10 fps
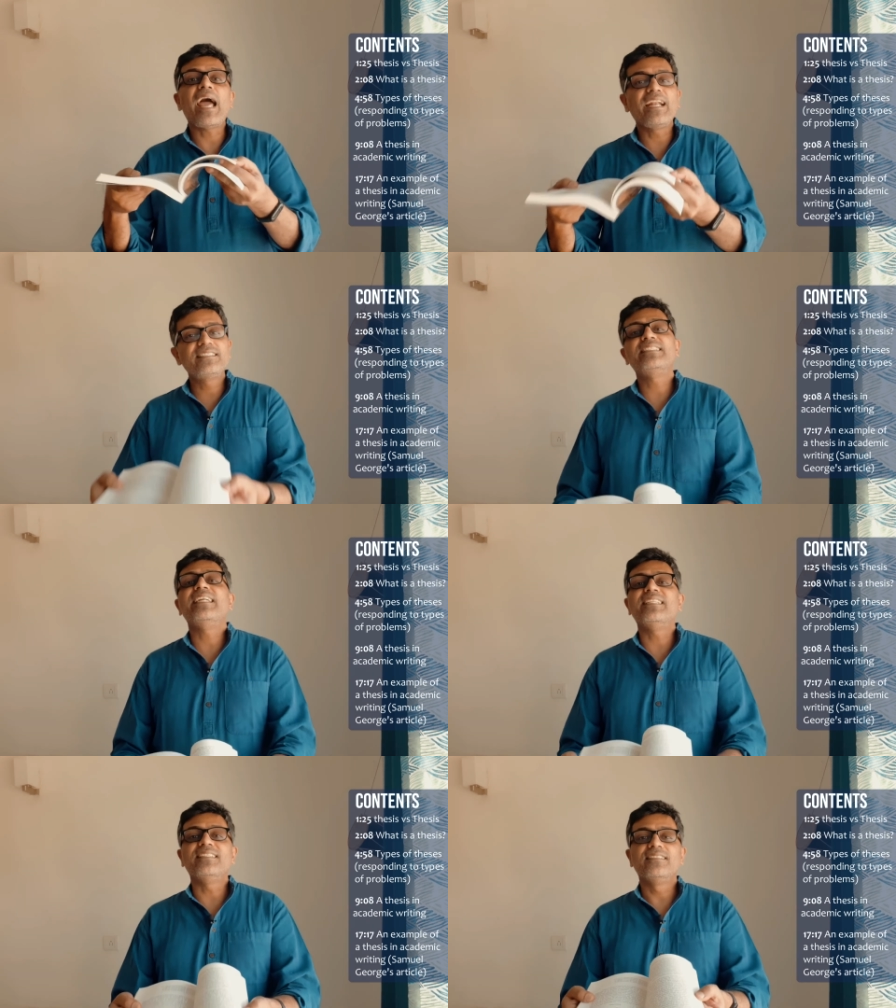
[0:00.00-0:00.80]
and
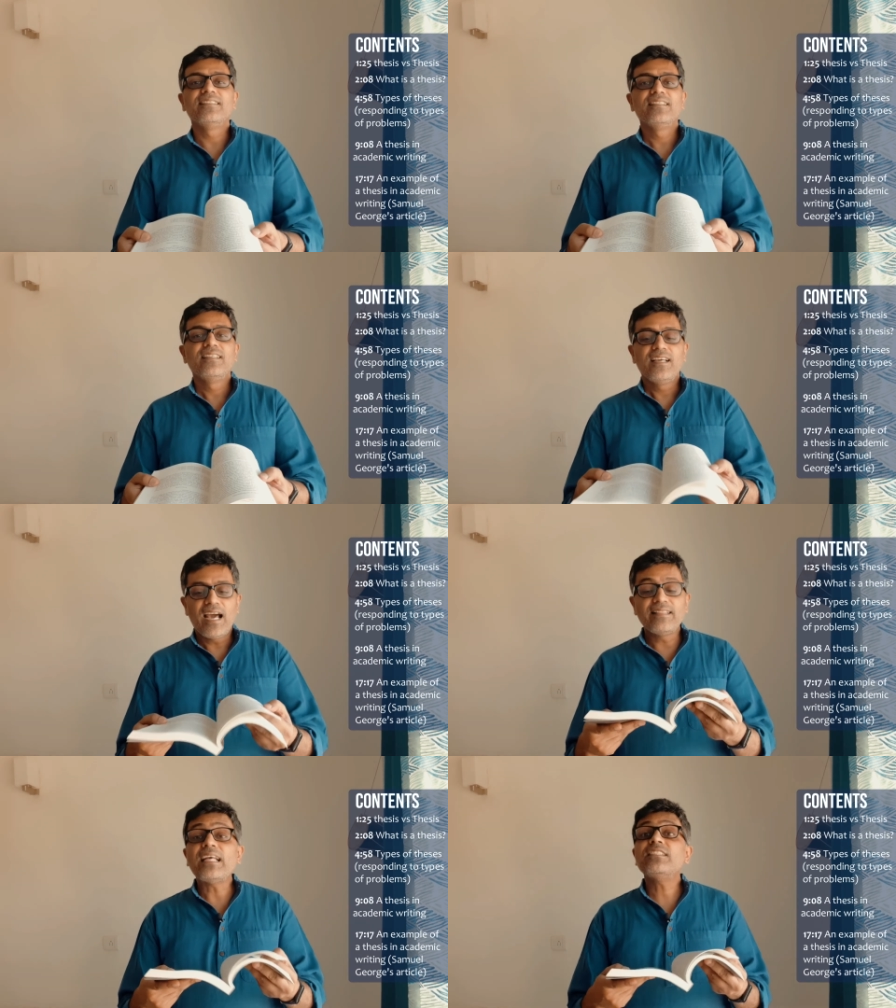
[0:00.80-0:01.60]
stated.
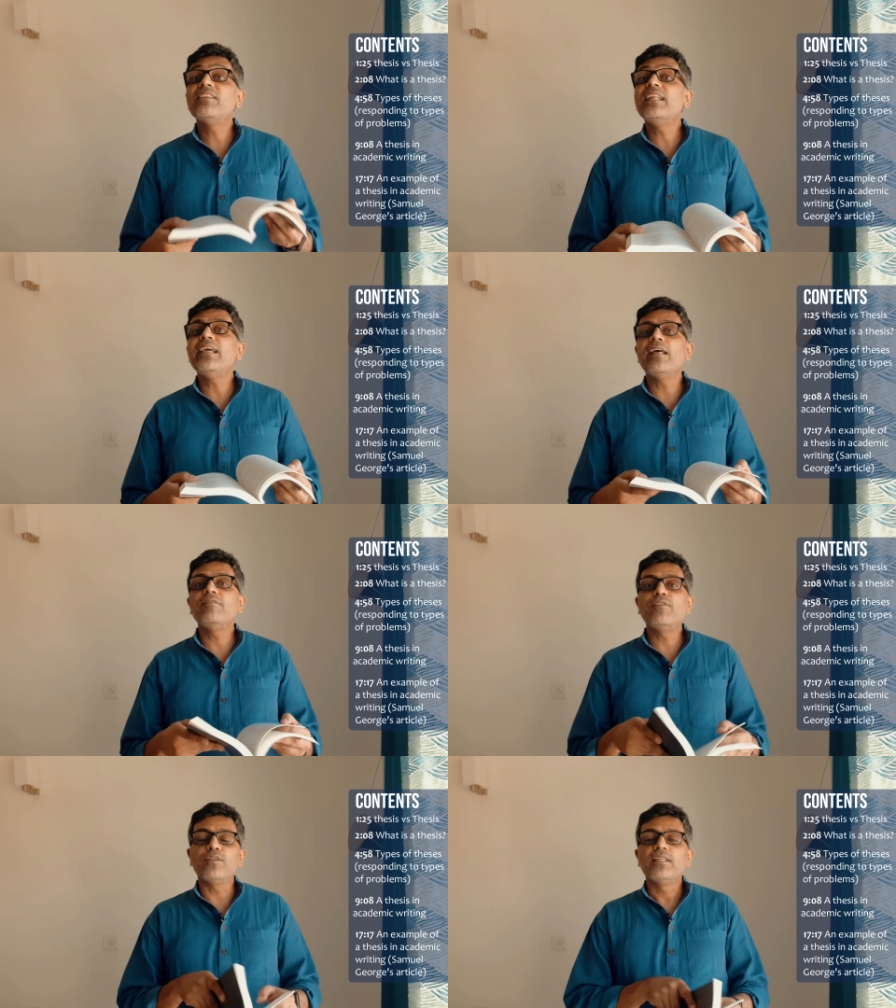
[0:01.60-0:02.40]
And that's really
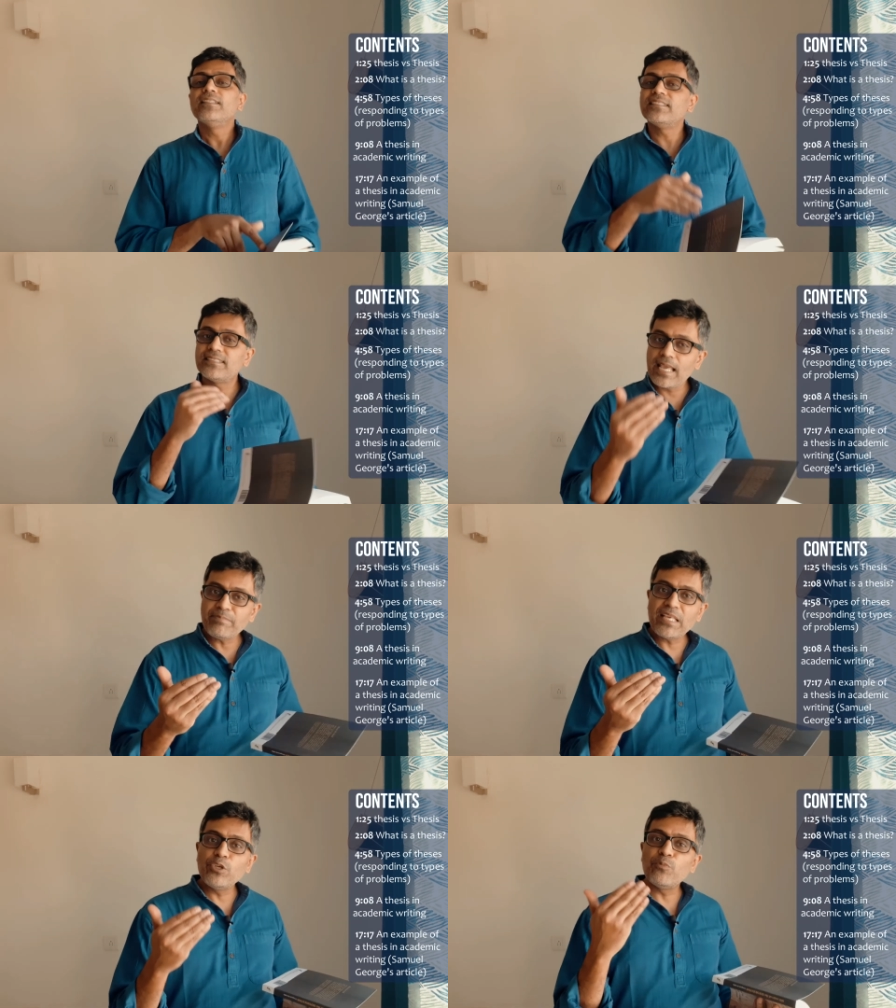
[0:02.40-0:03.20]
helpful. The
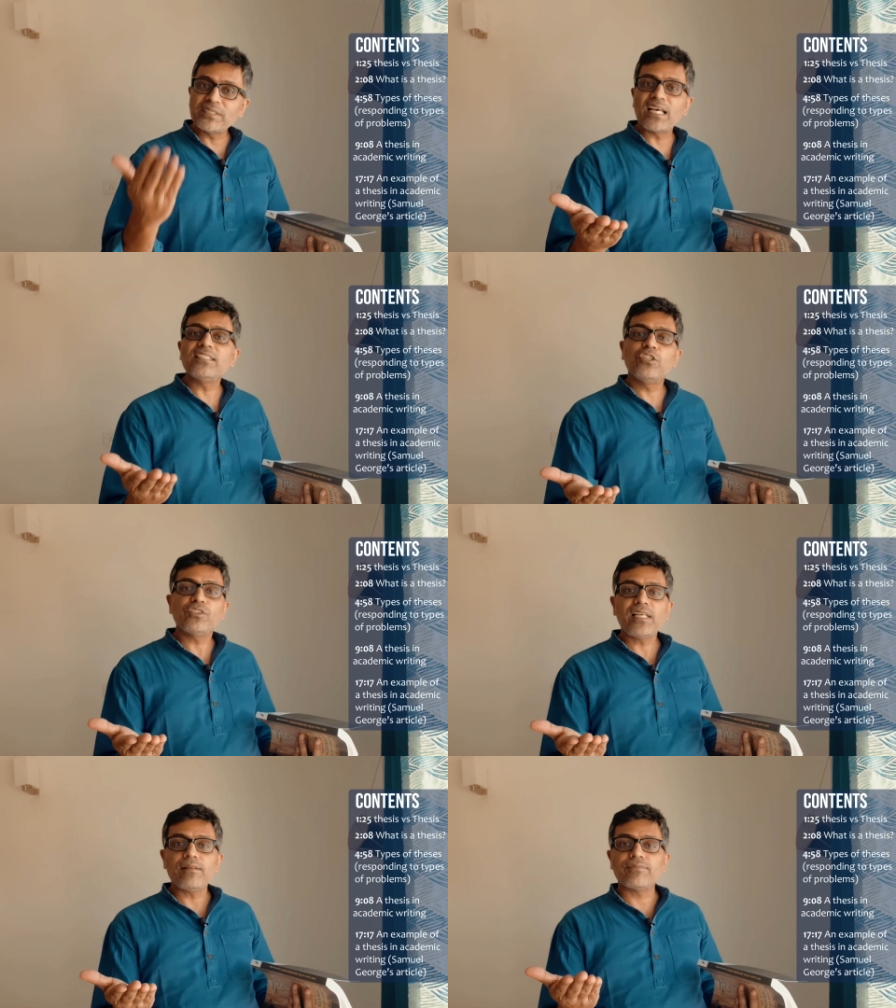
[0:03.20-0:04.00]
same thing you must ask
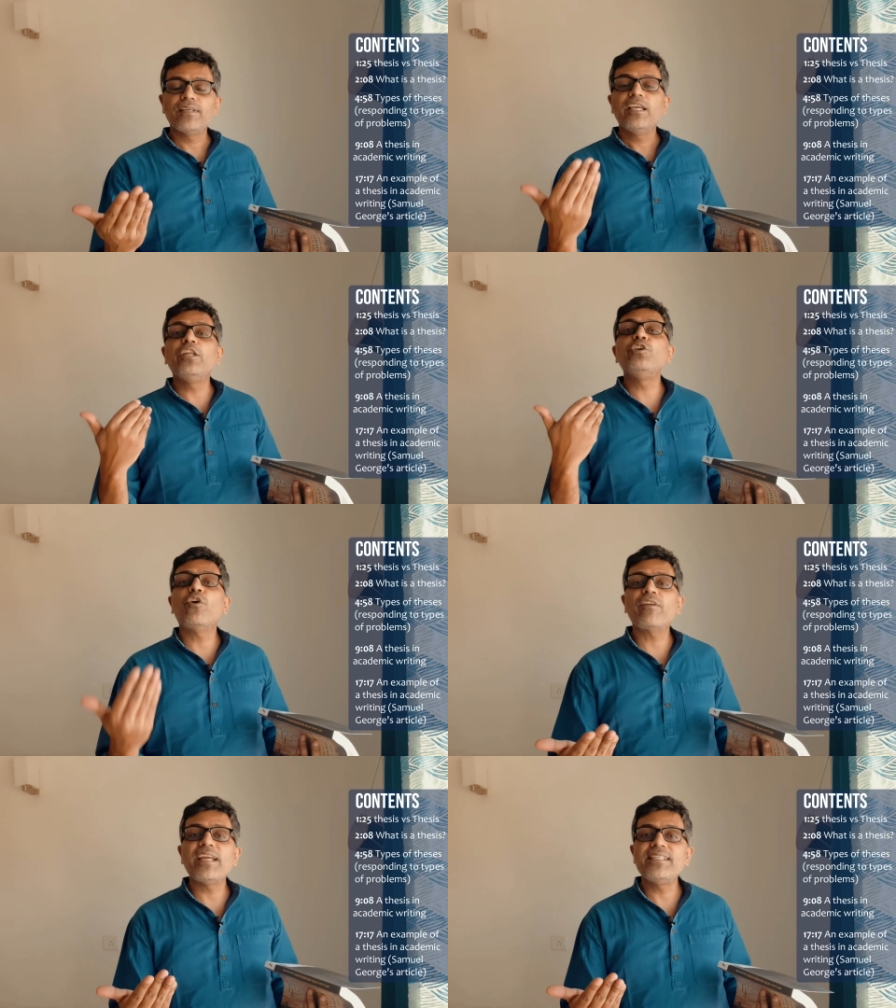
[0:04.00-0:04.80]
yourself in
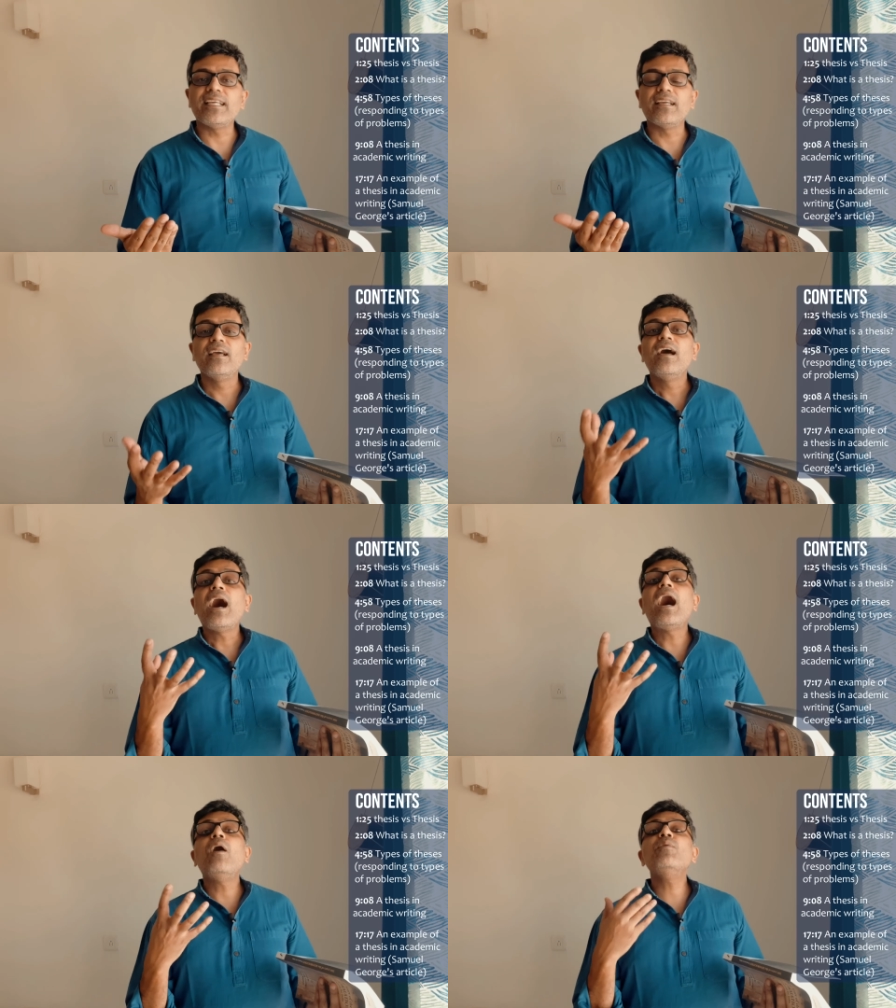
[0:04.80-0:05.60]
your writing.
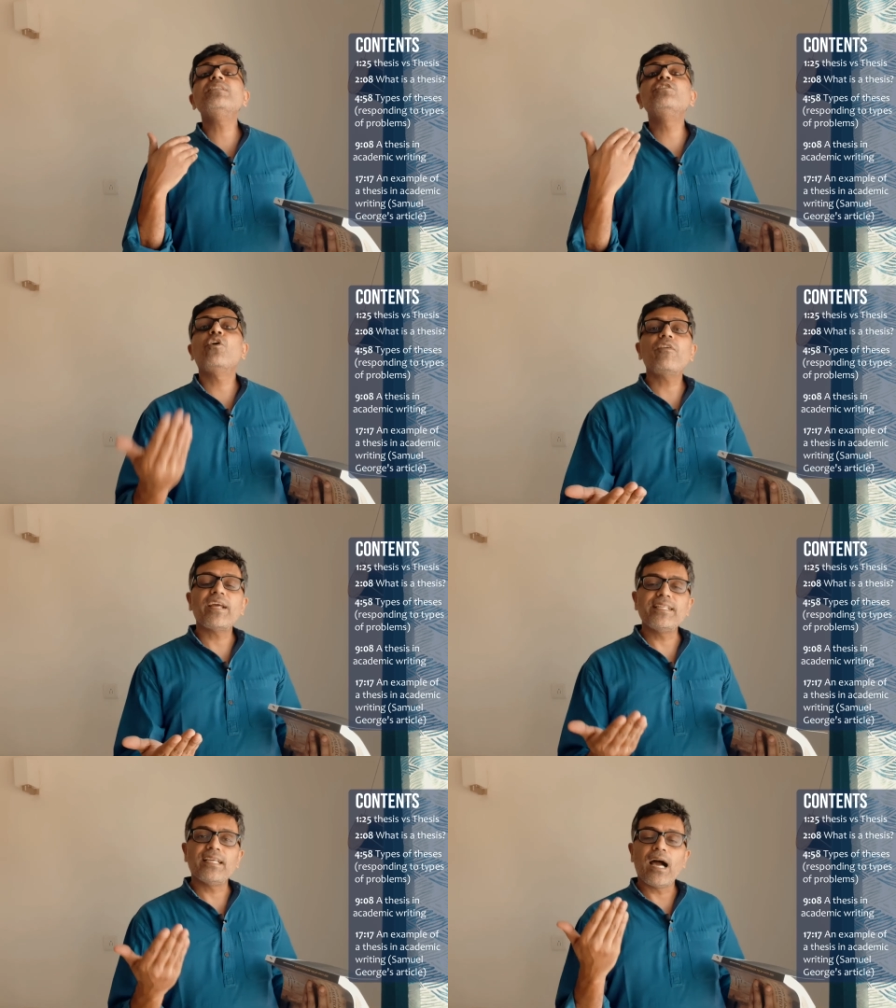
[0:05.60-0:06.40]
How is your
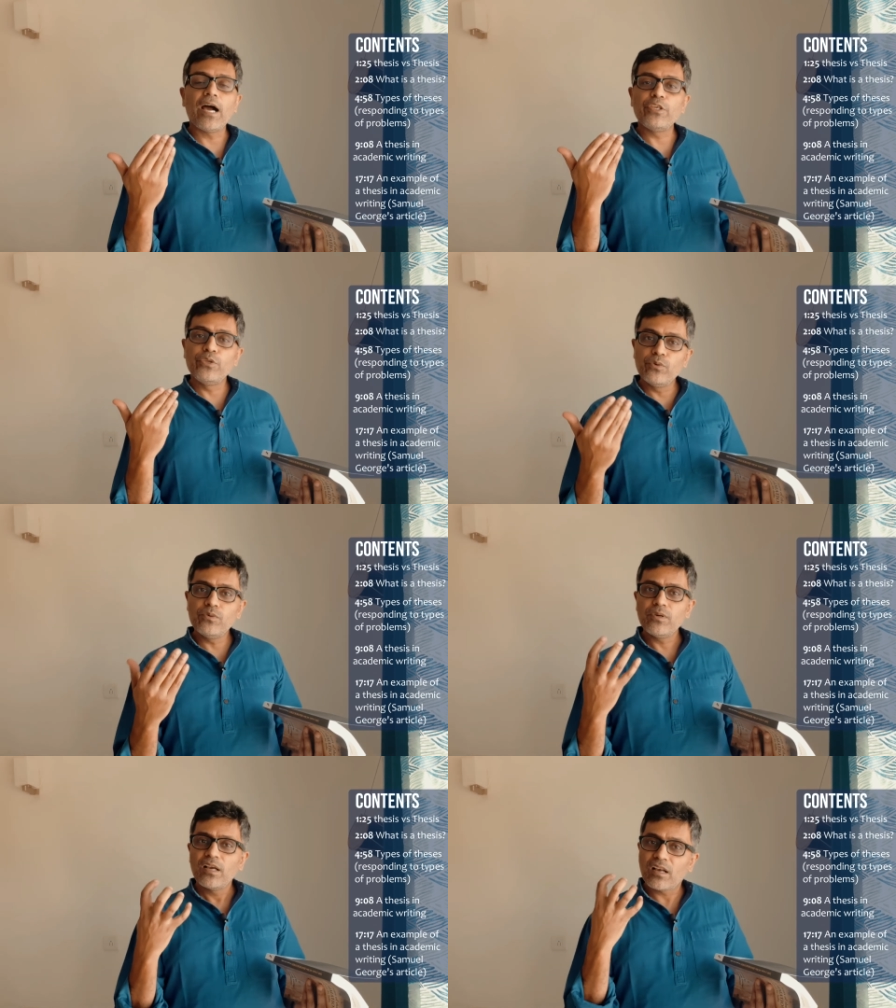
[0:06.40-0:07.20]
writing? Are
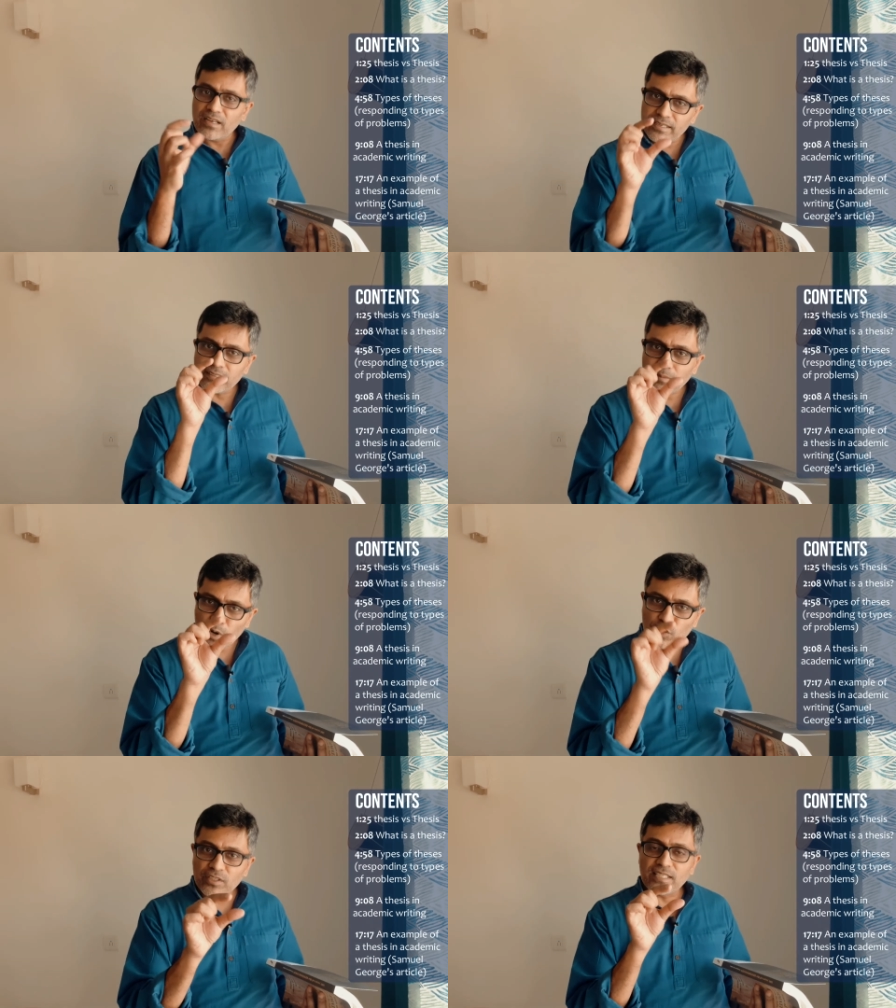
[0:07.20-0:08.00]
you clear
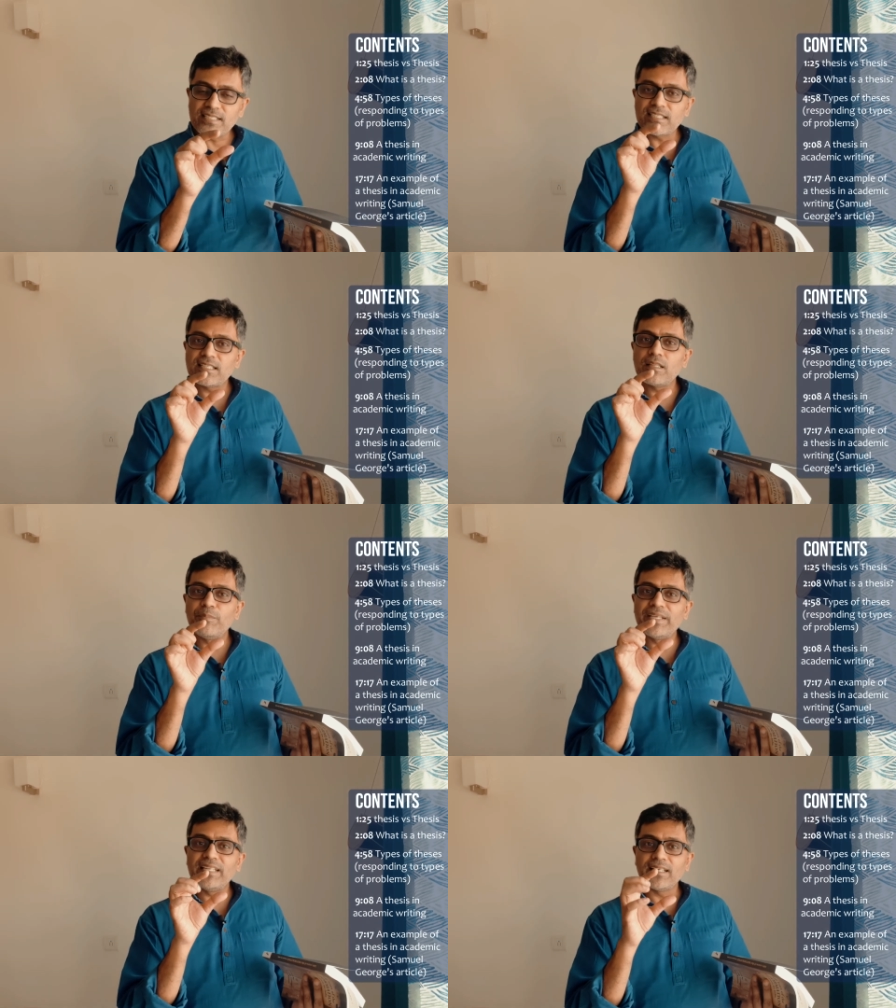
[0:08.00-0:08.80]
about your thesis in the
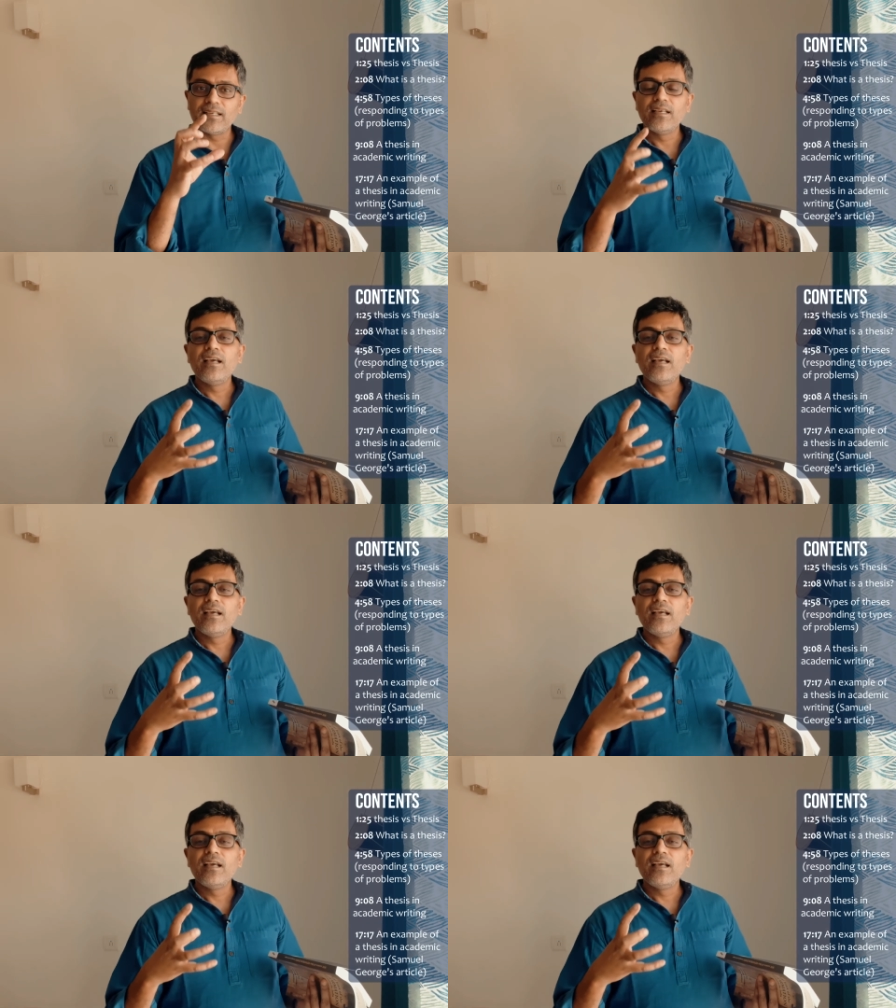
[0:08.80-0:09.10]
beginning?